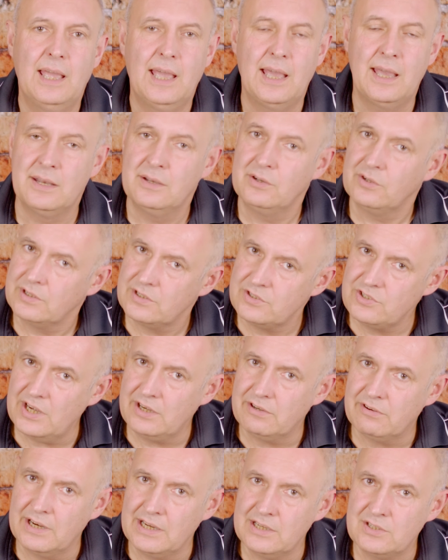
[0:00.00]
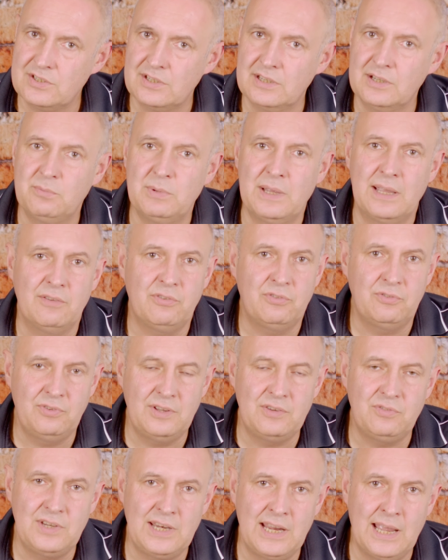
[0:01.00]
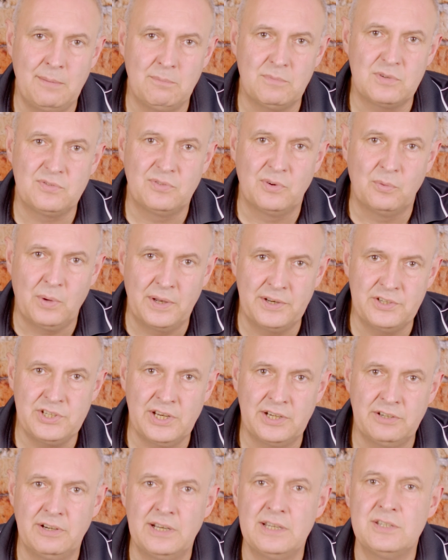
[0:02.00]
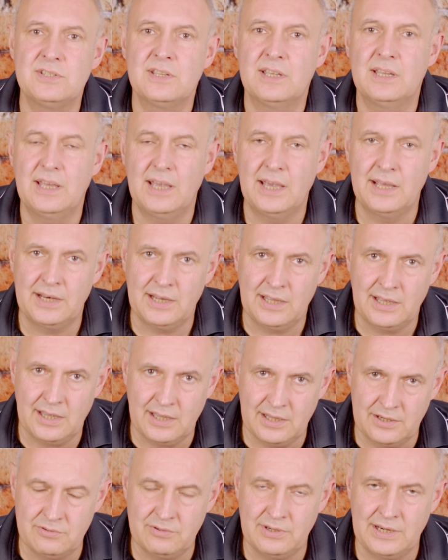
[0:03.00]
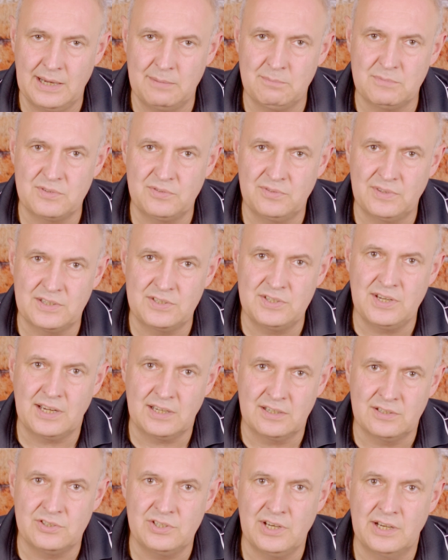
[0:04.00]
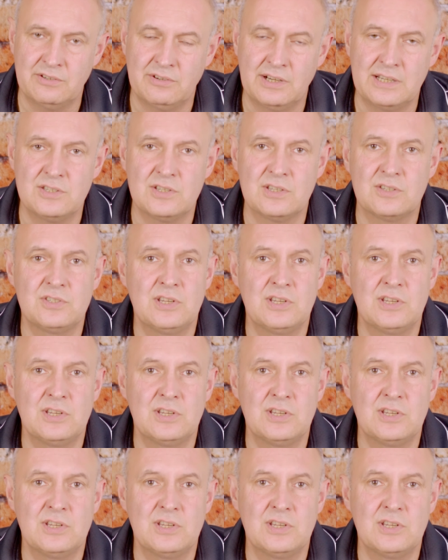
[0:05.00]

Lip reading: and on the generator, we have 50 amps for one generator and 100 amps for the second generator.